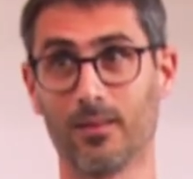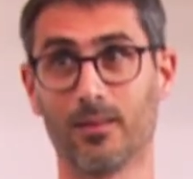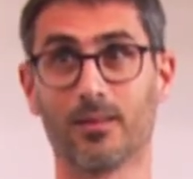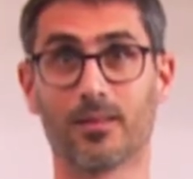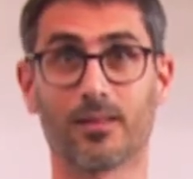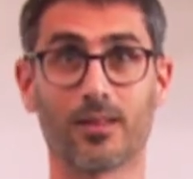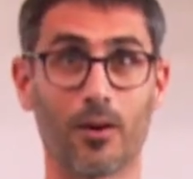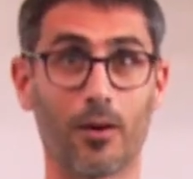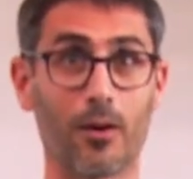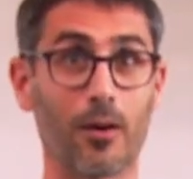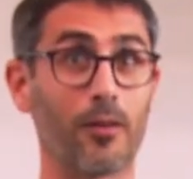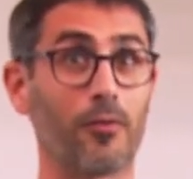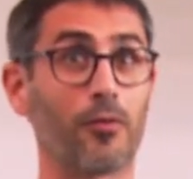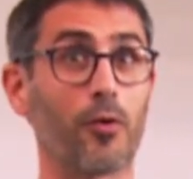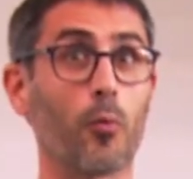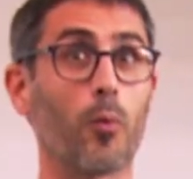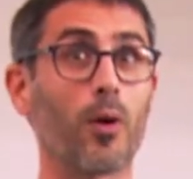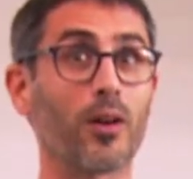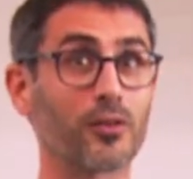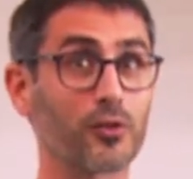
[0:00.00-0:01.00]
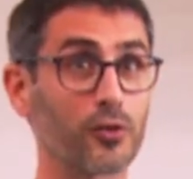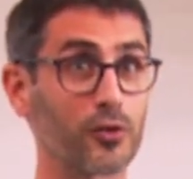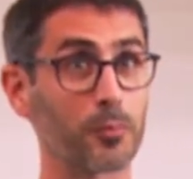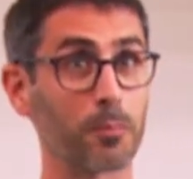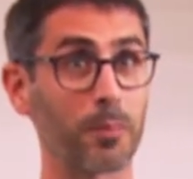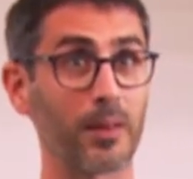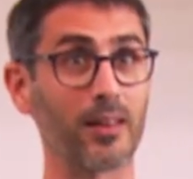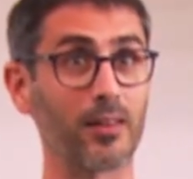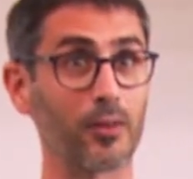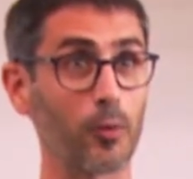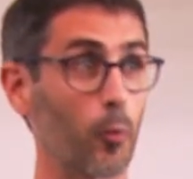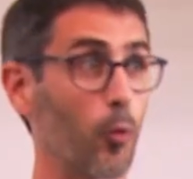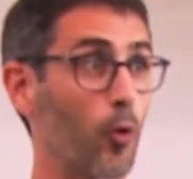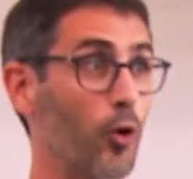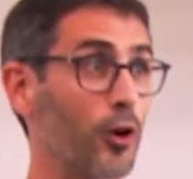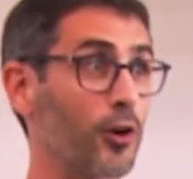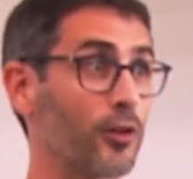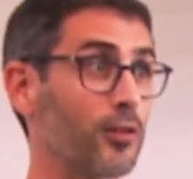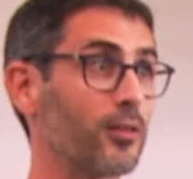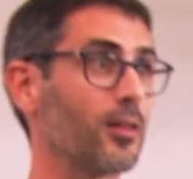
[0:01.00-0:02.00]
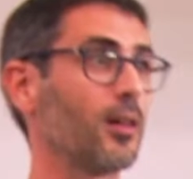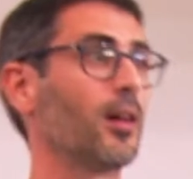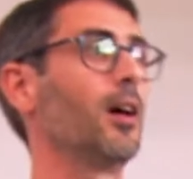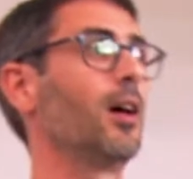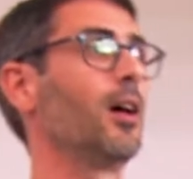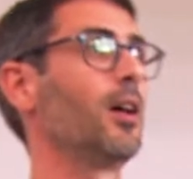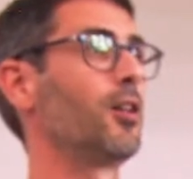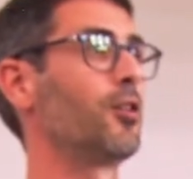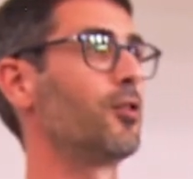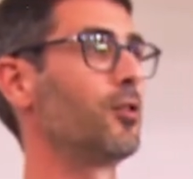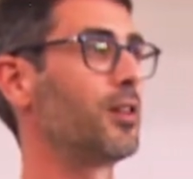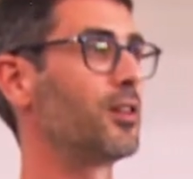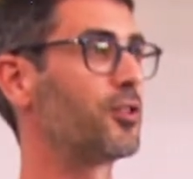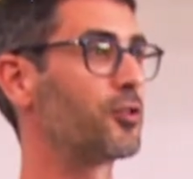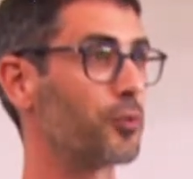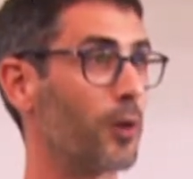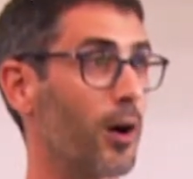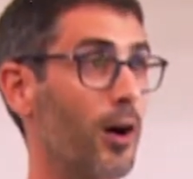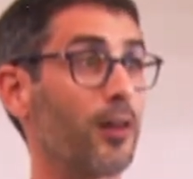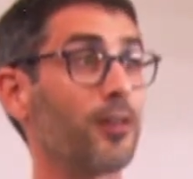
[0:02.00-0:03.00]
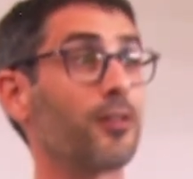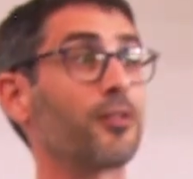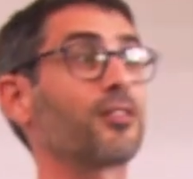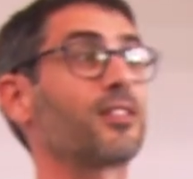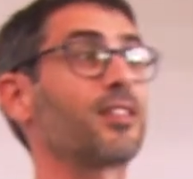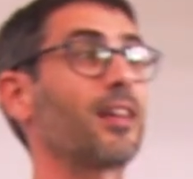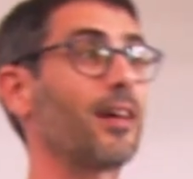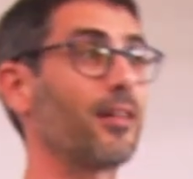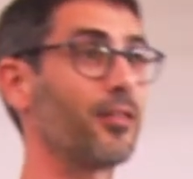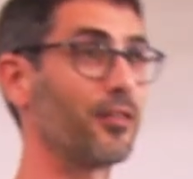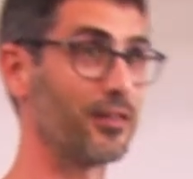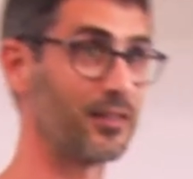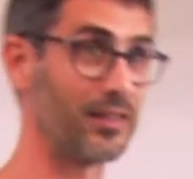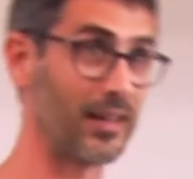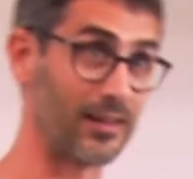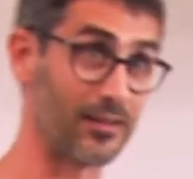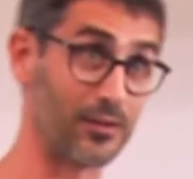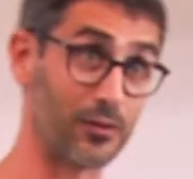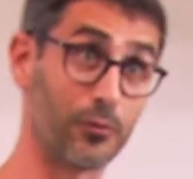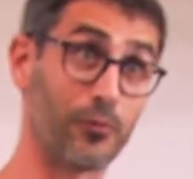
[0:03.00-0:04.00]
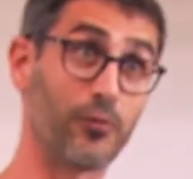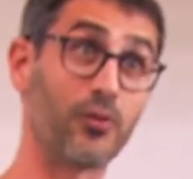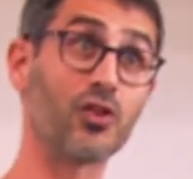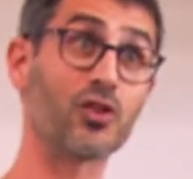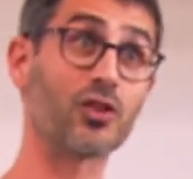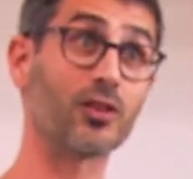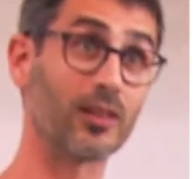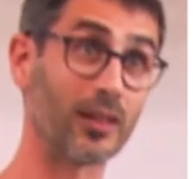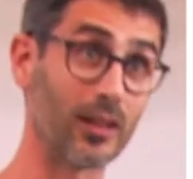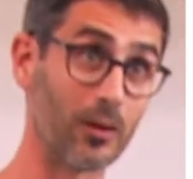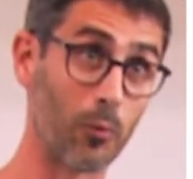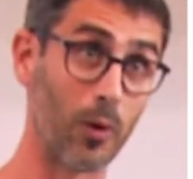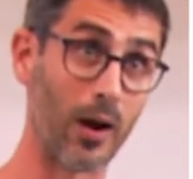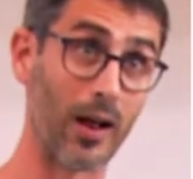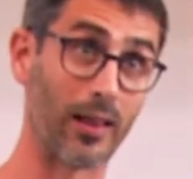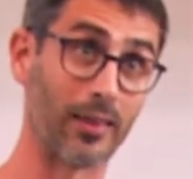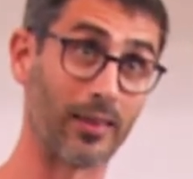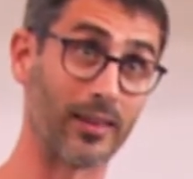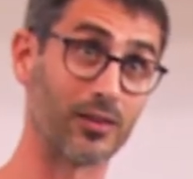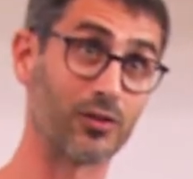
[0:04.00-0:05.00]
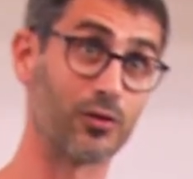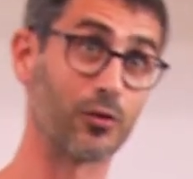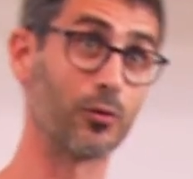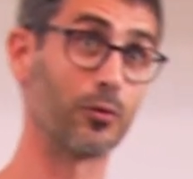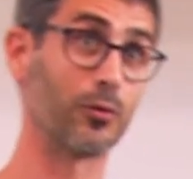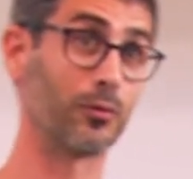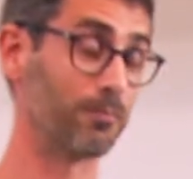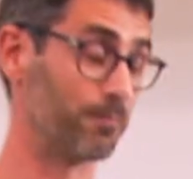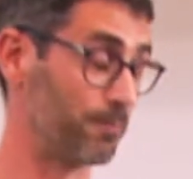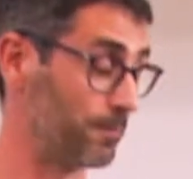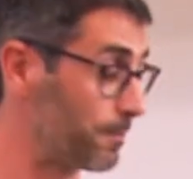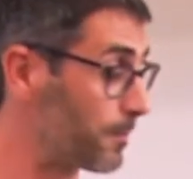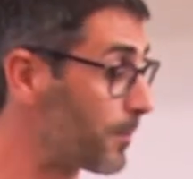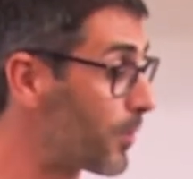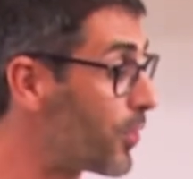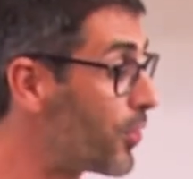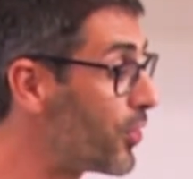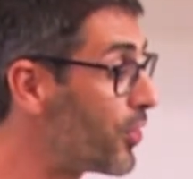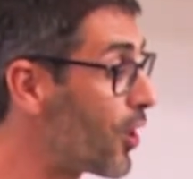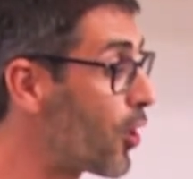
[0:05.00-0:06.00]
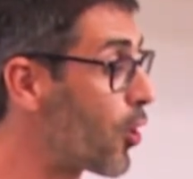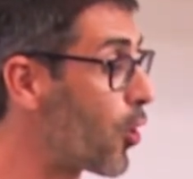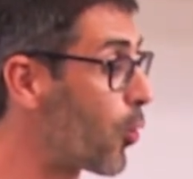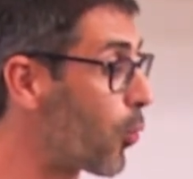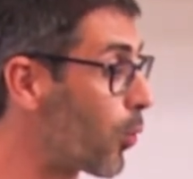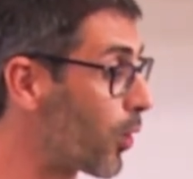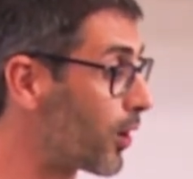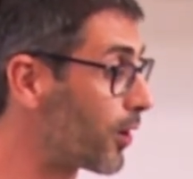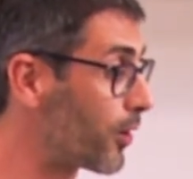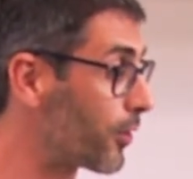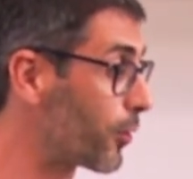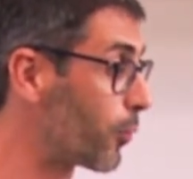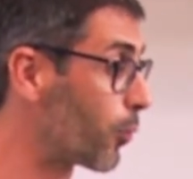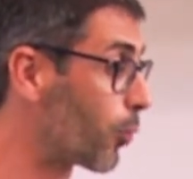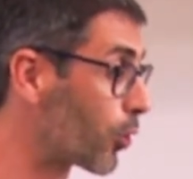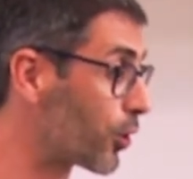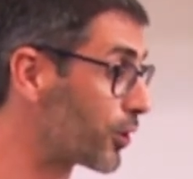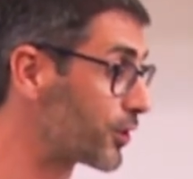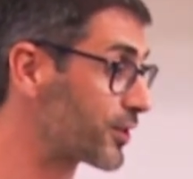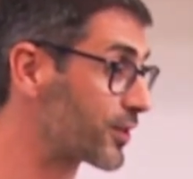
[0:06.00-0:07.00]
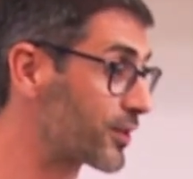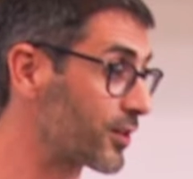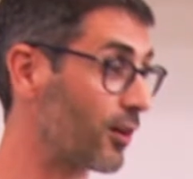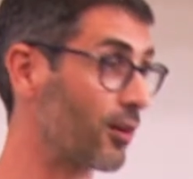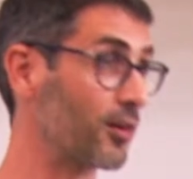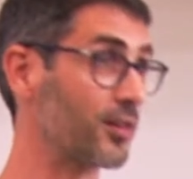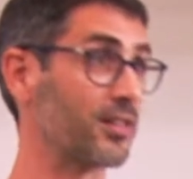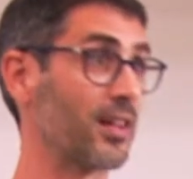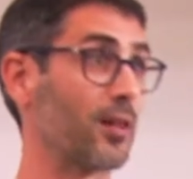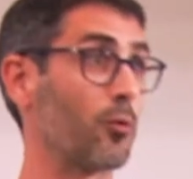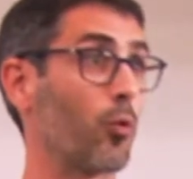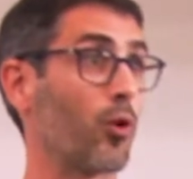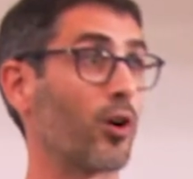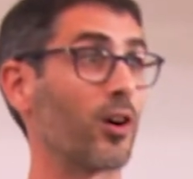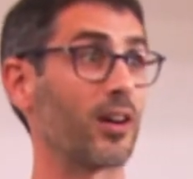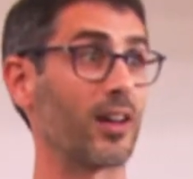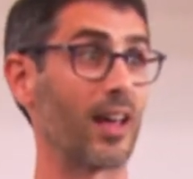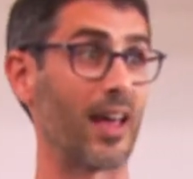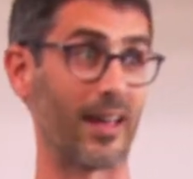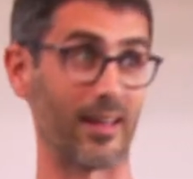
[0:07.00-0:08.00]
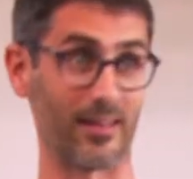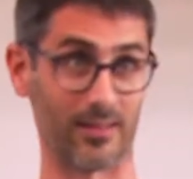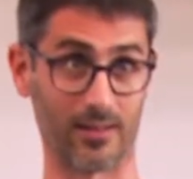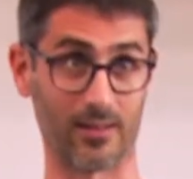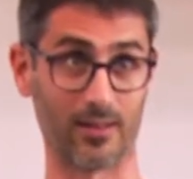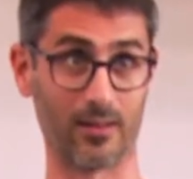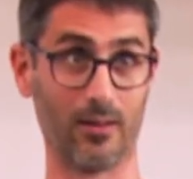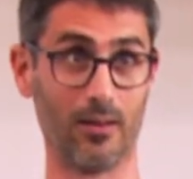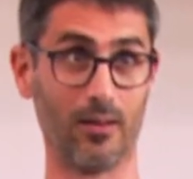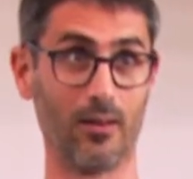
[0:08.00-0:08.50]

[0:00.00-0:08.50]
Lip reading: So if you want to split the words, you need to understand the text sufficiently well that you know where the word starts and where it ends.